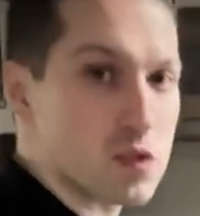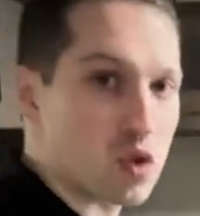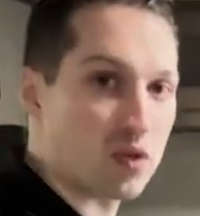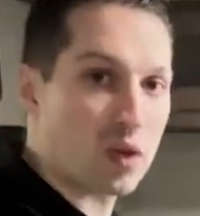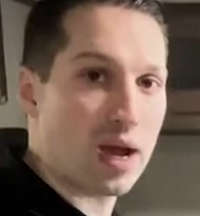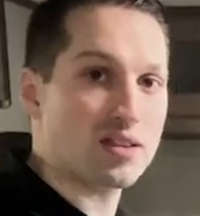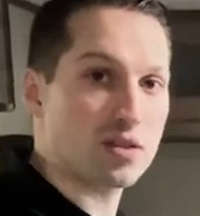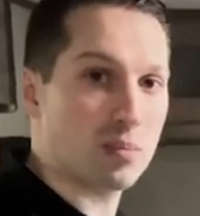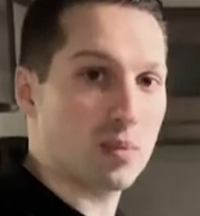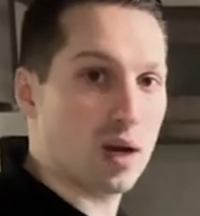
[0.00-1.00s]
So if you had
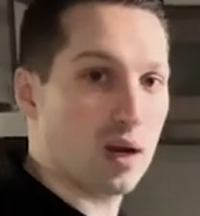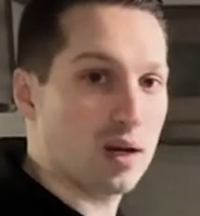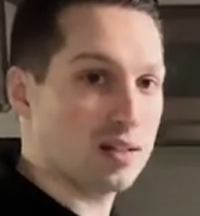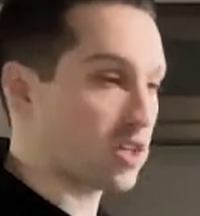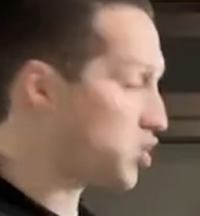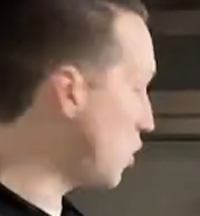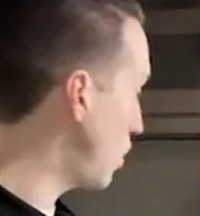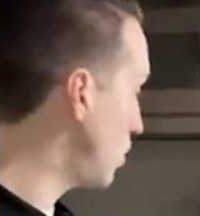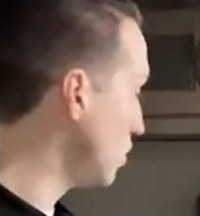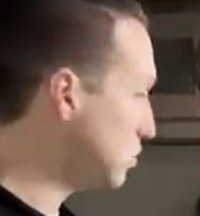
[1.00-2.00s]
some
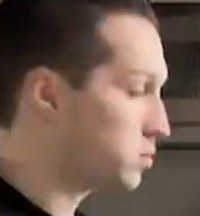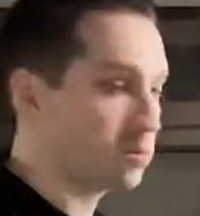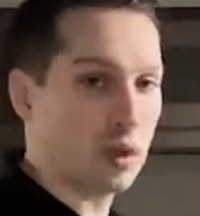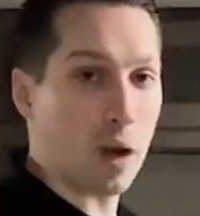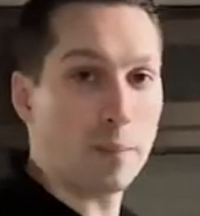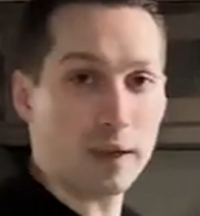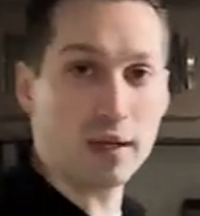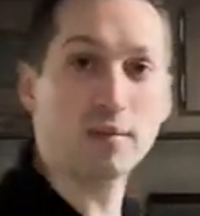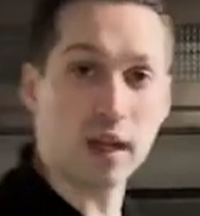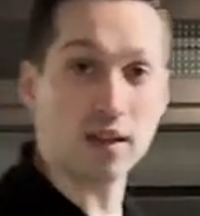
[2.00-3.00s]
additional company,
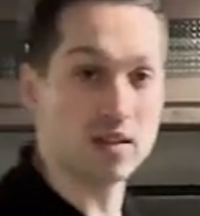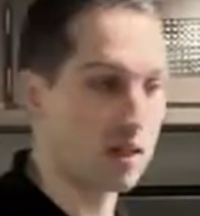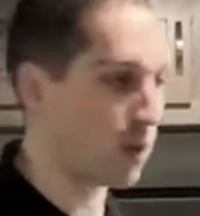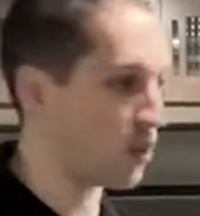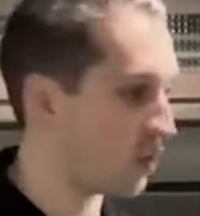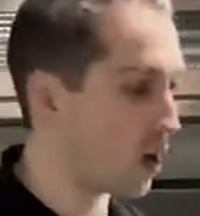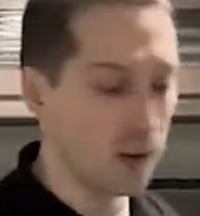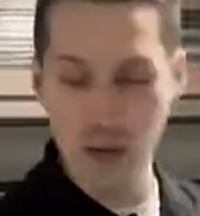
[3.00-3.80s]
they can stay with you.